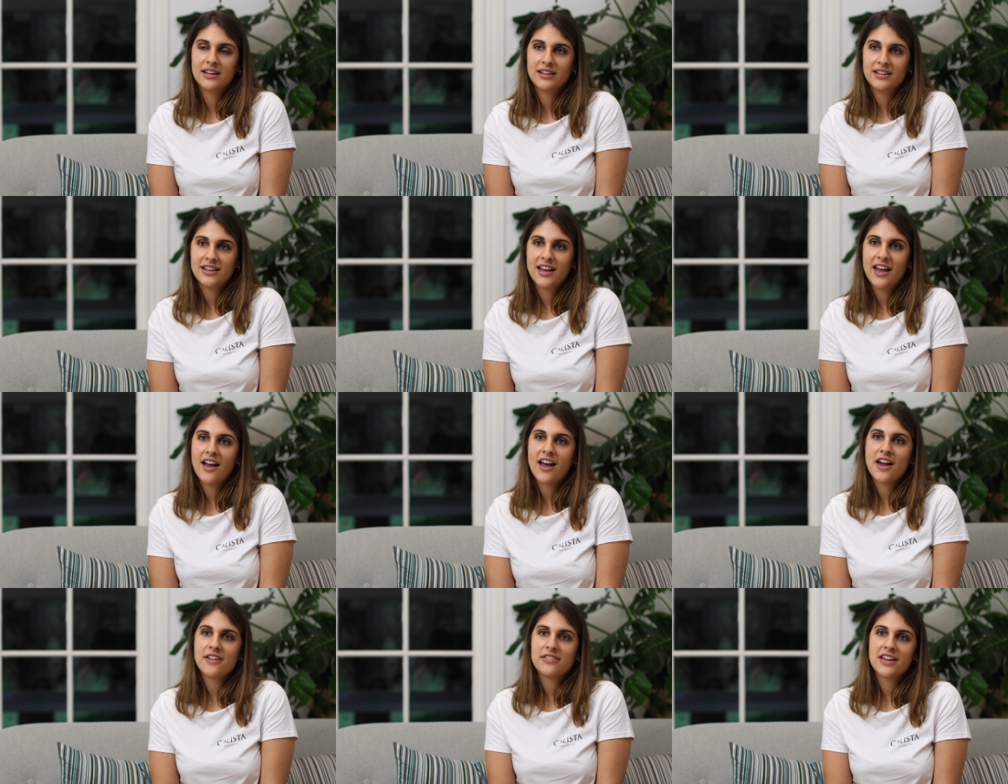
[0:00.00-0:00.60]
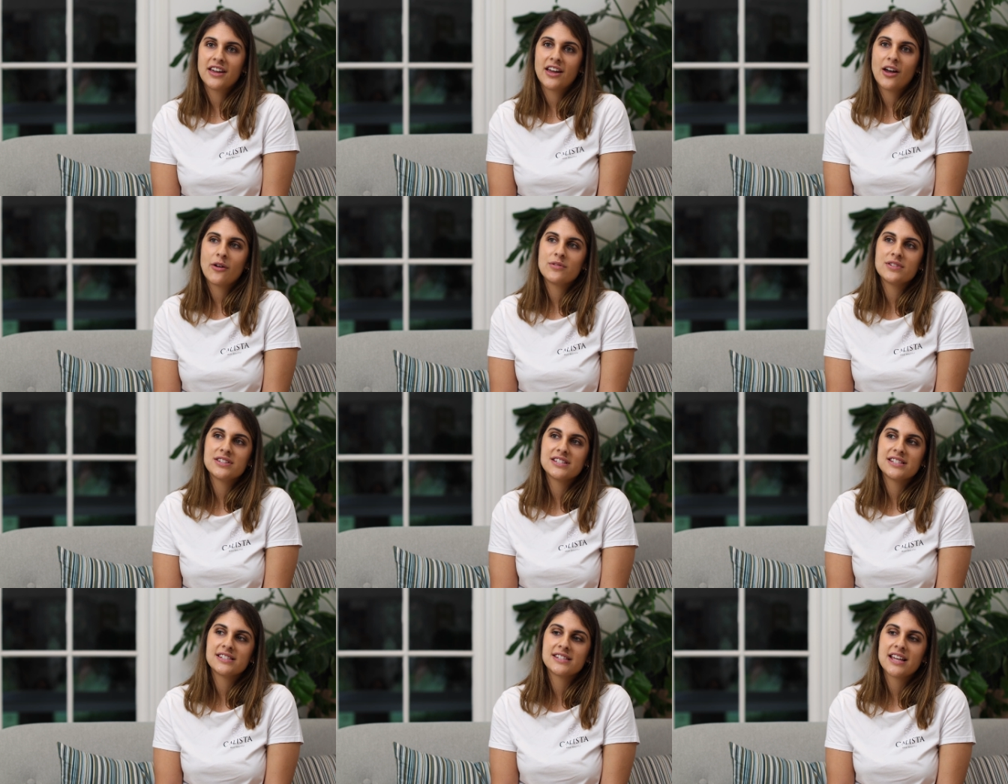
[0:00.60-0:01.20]
Yeah, I think I
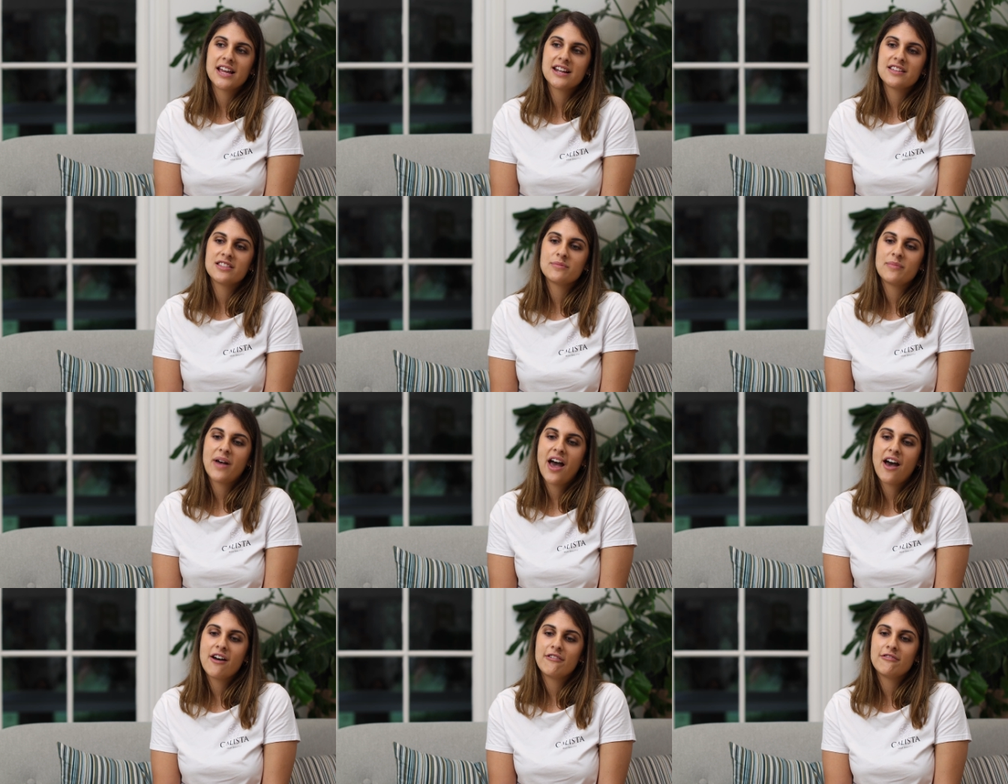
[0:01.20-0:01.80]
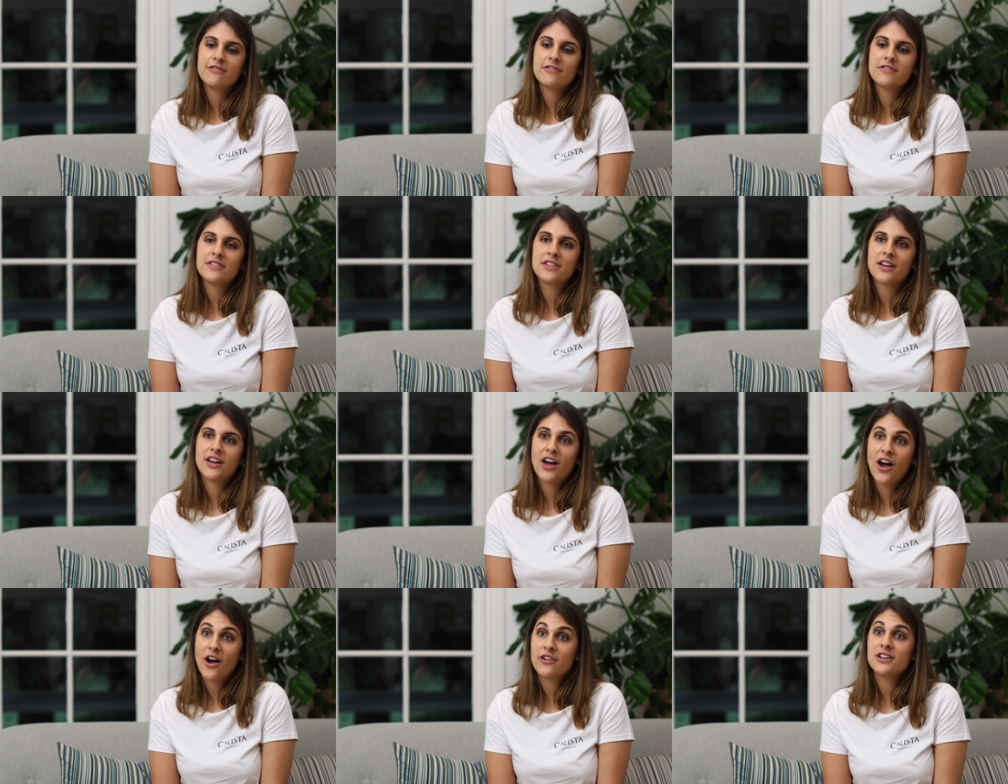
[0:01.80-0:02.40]
would just say to them, have the
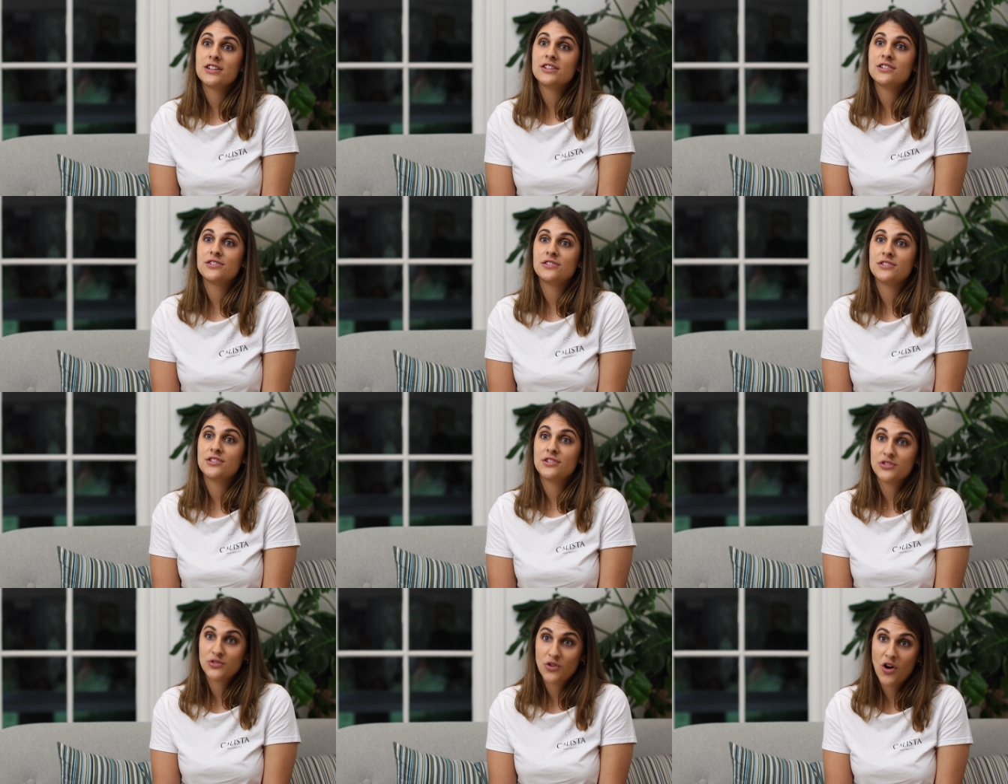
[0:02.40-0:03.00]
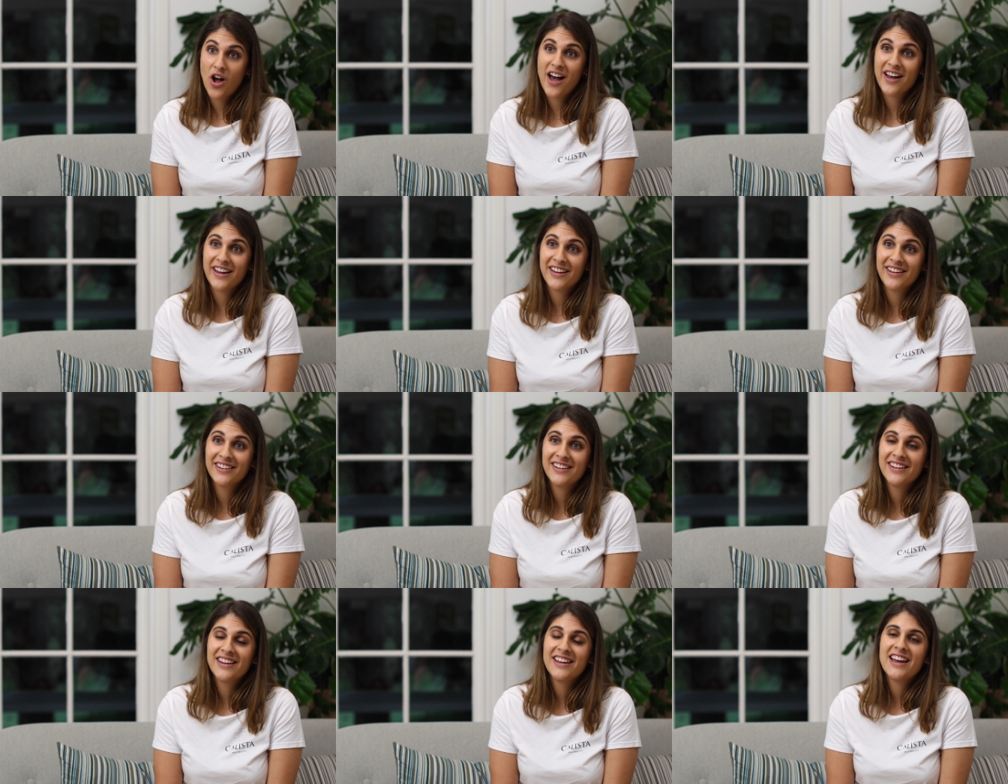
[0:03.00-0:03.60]
courage to
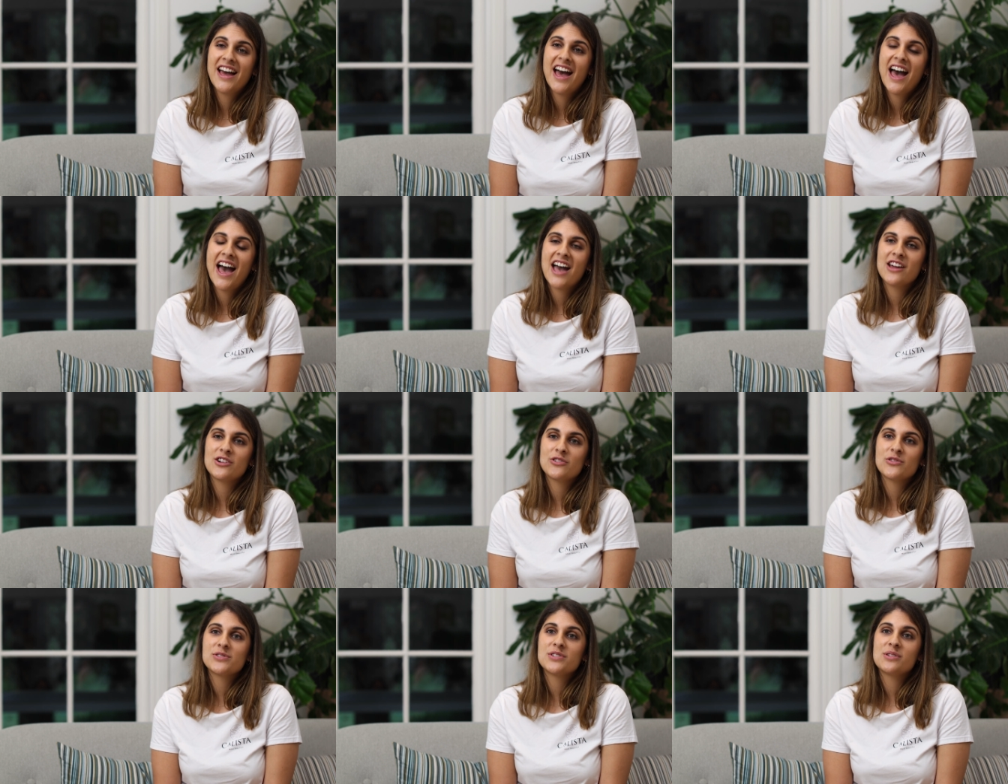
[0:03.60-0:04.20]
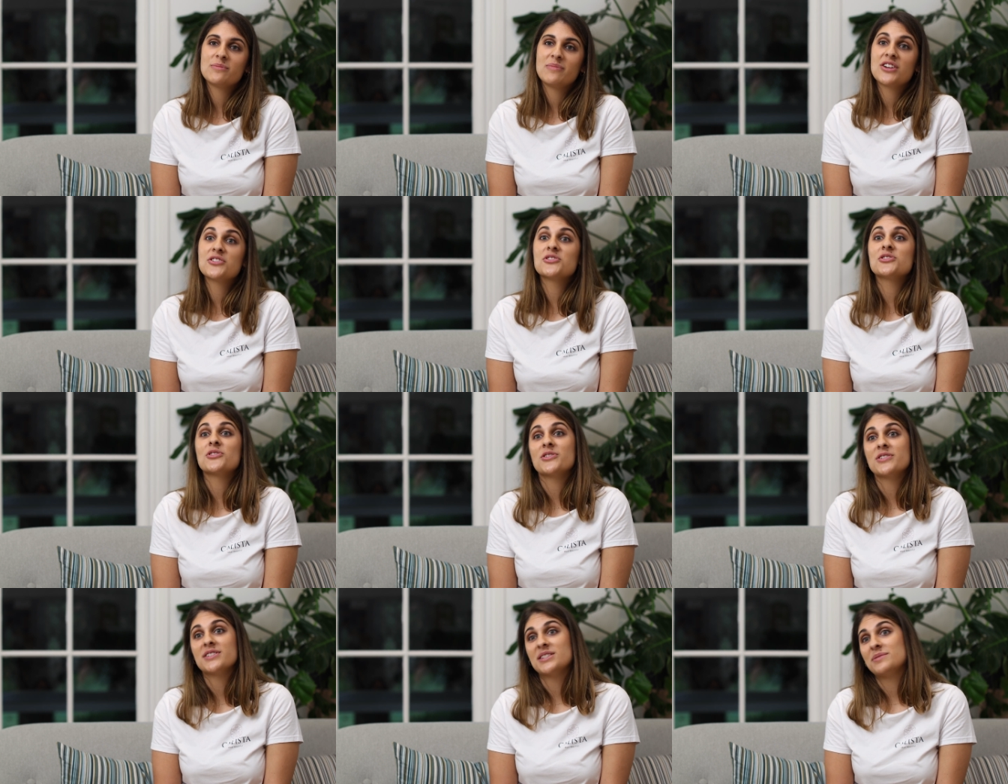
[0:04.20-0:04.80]
try and also make
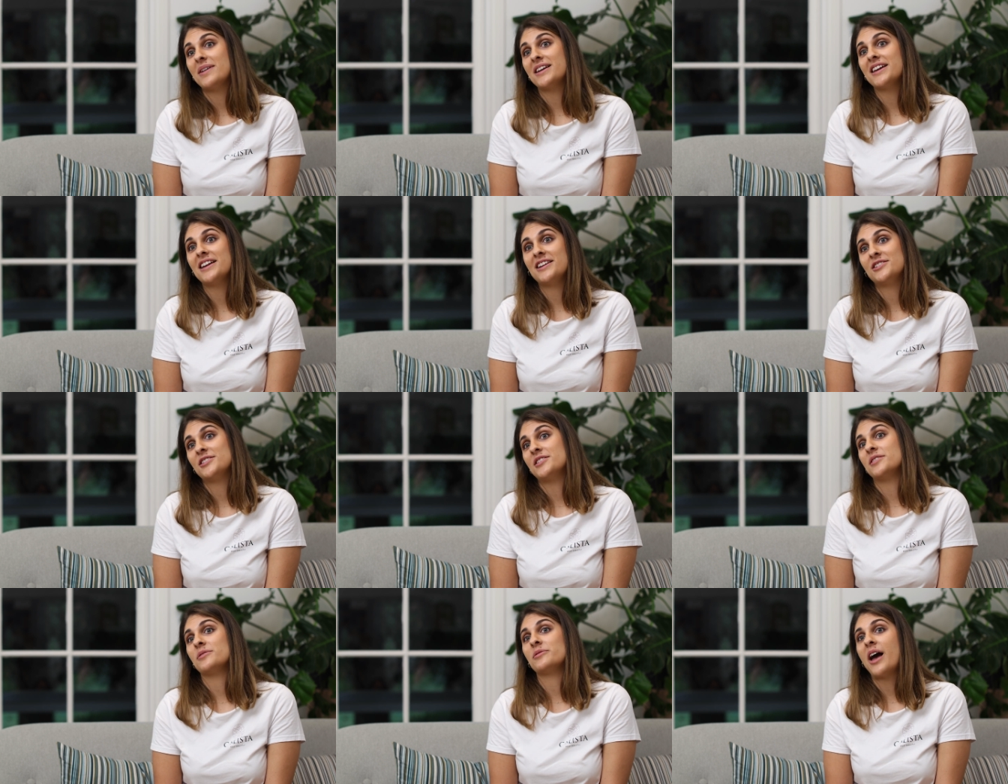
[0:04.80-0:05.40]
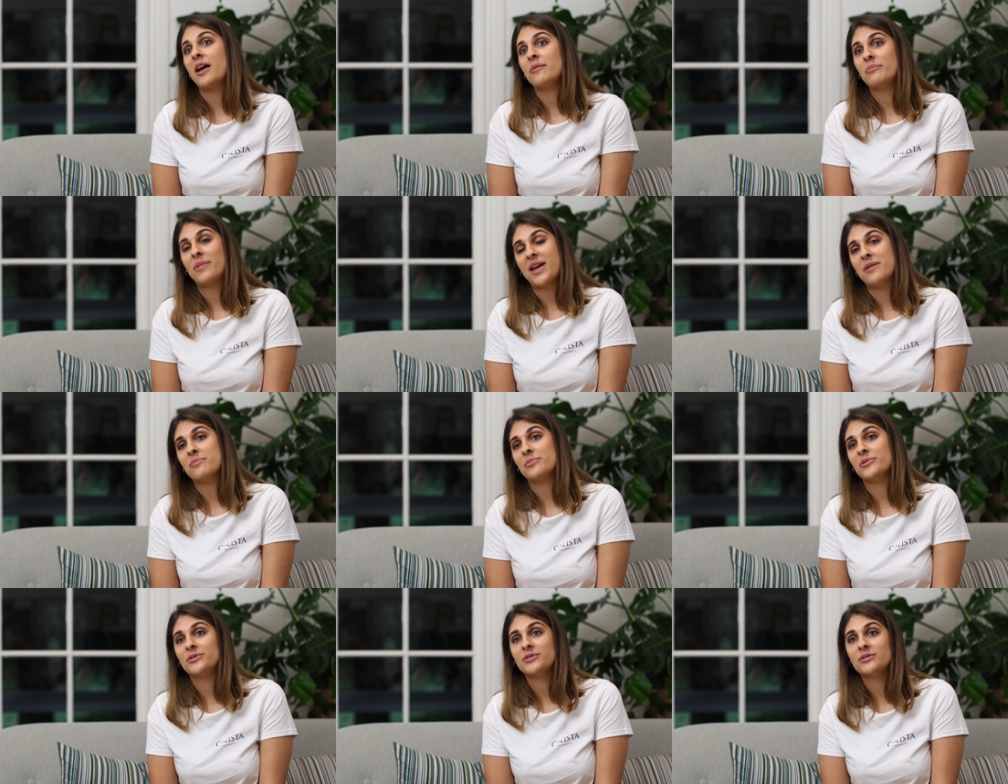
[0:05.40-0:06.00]
sure you're speaking to the right
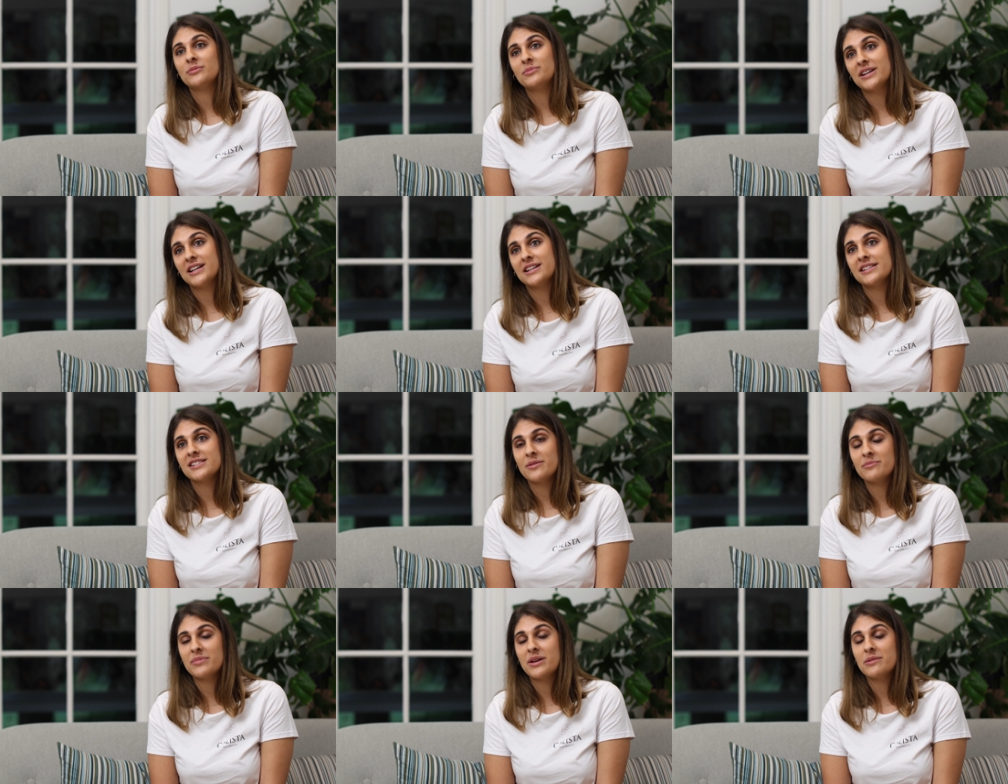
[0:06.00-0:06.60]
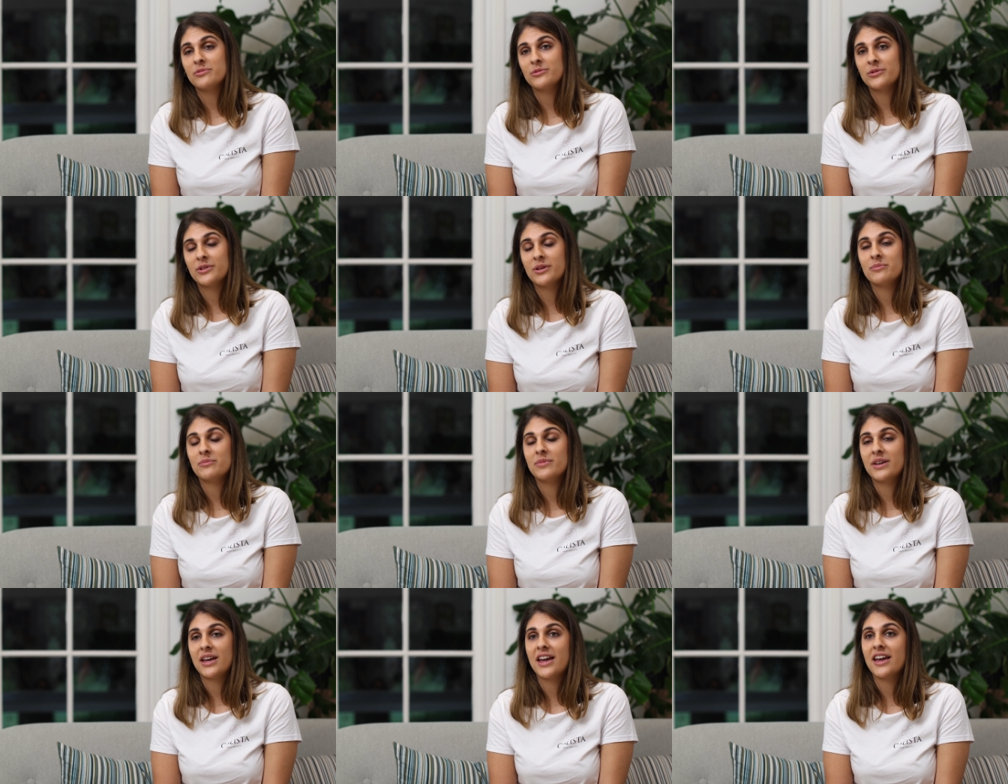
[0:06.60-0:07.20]
people because some people
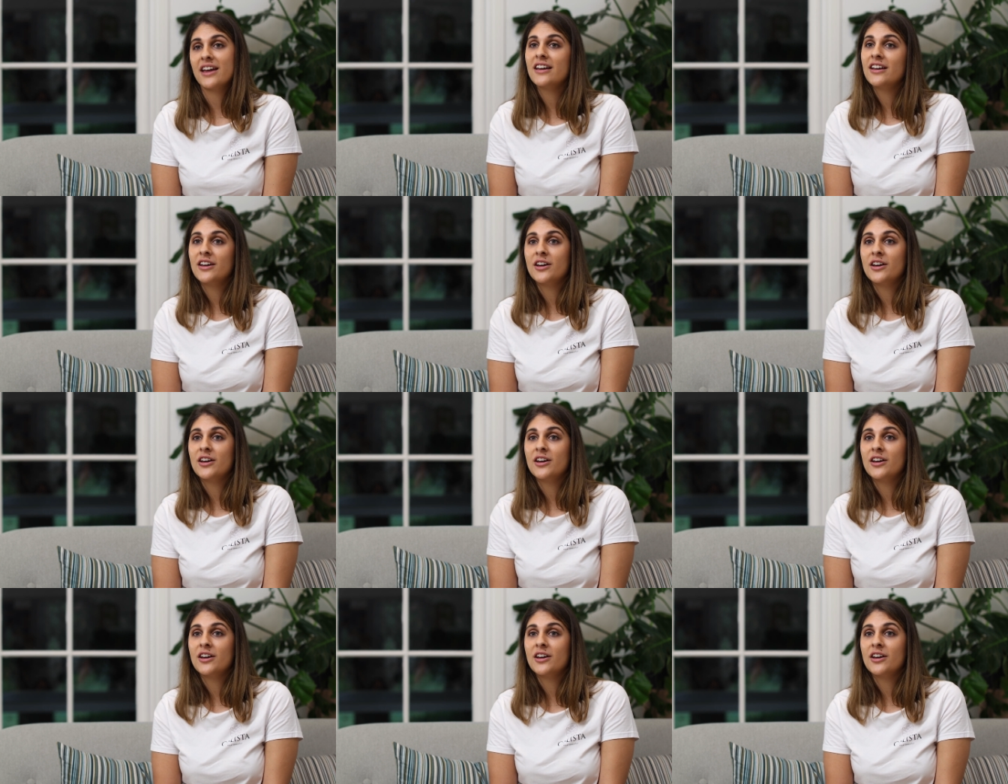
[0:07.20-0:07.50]
can be